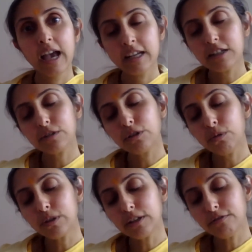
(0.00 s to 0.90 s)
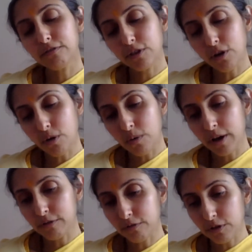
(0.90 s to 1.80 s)
And it will only flow
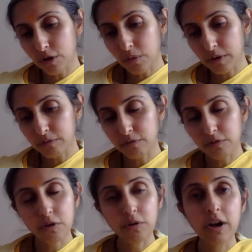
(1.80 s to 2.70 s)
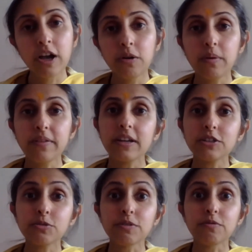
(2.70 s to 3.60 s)
and flow and flow when
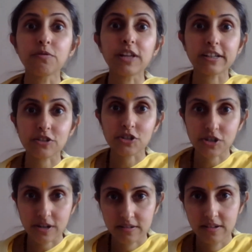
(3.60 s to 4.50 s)
there's reflection,